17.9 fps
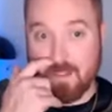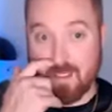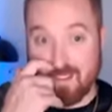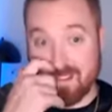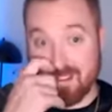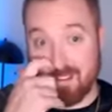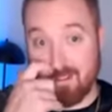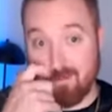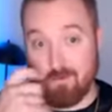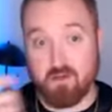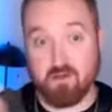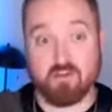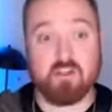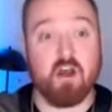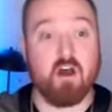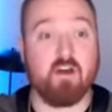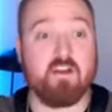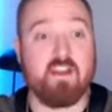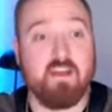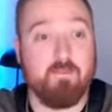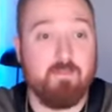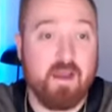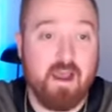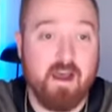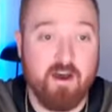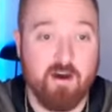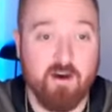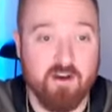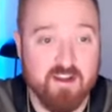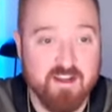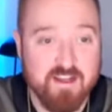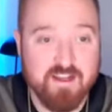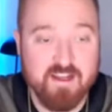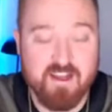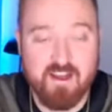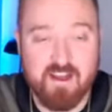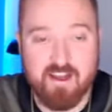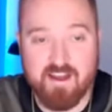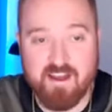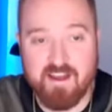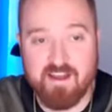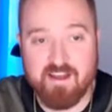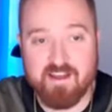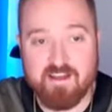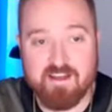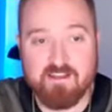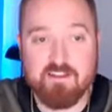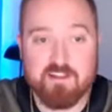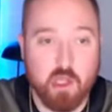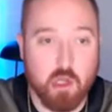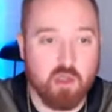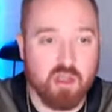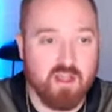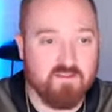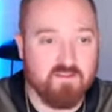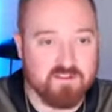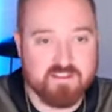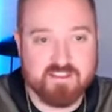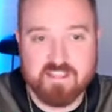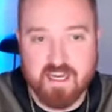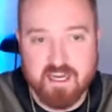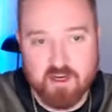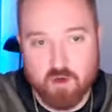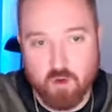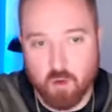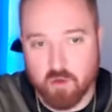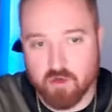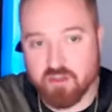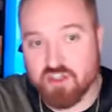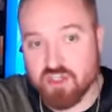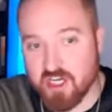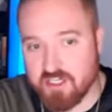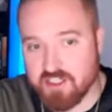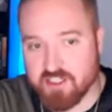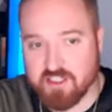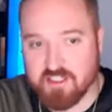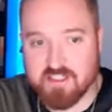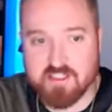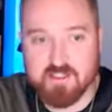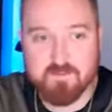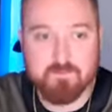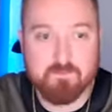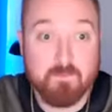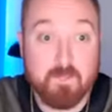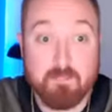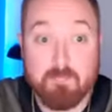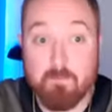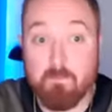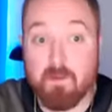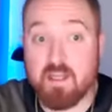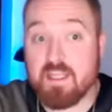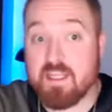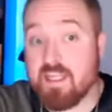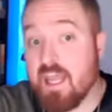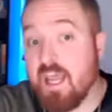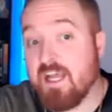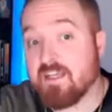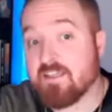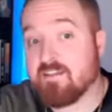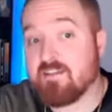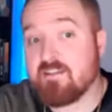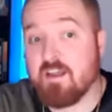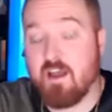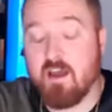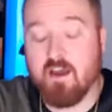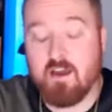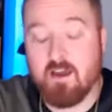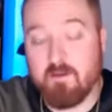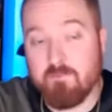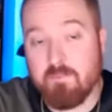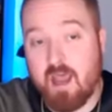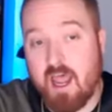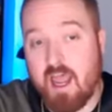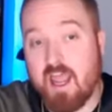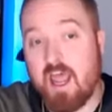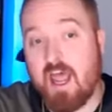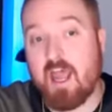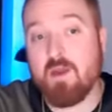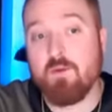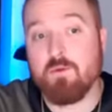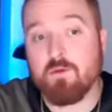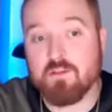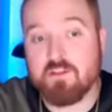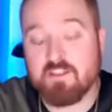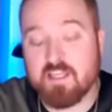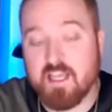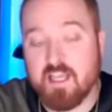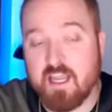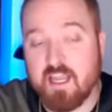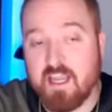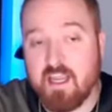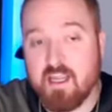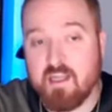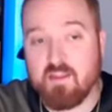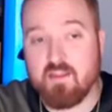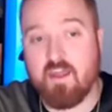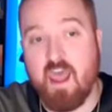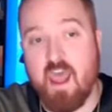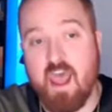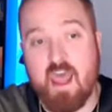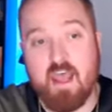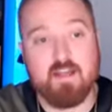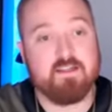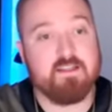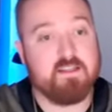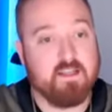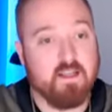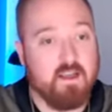especially when you're talking about uh, low level state court judges. But yes, um, I, I will say that